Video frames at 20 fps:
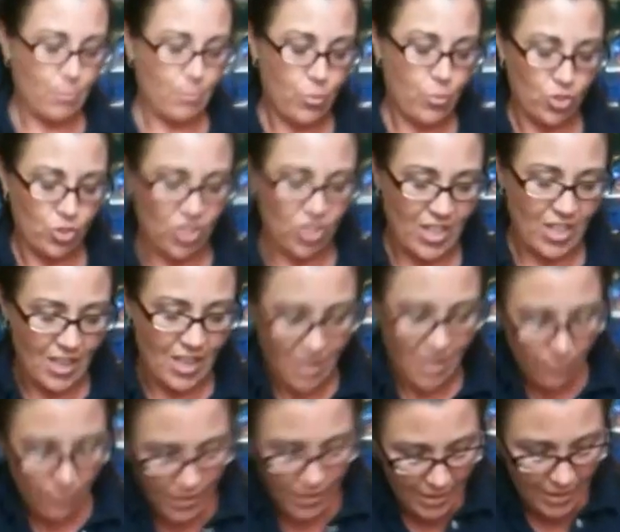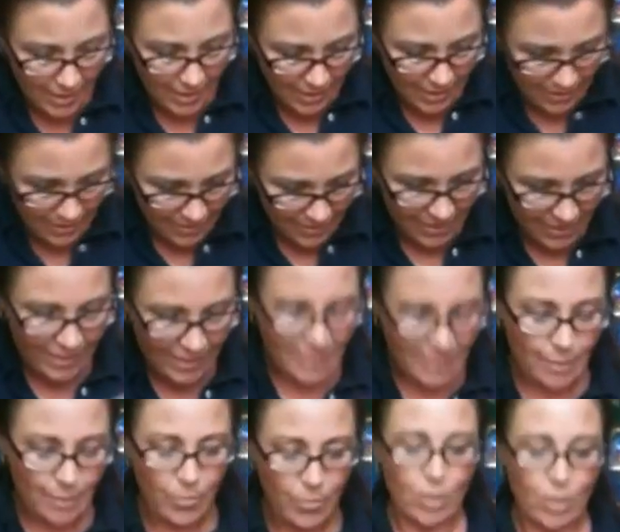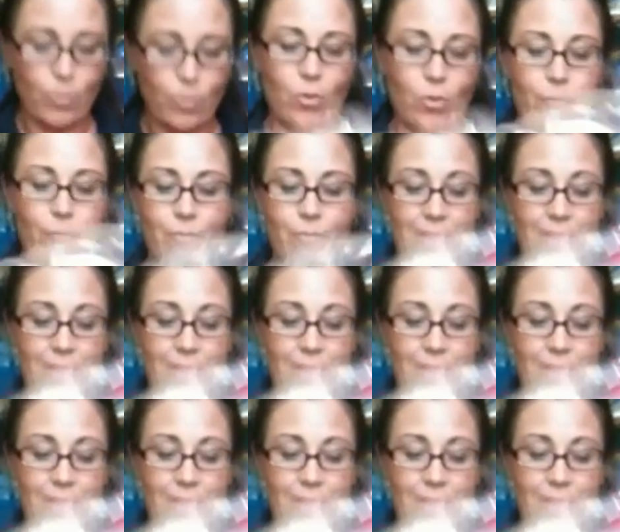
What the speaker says: Push everything inside that bubble.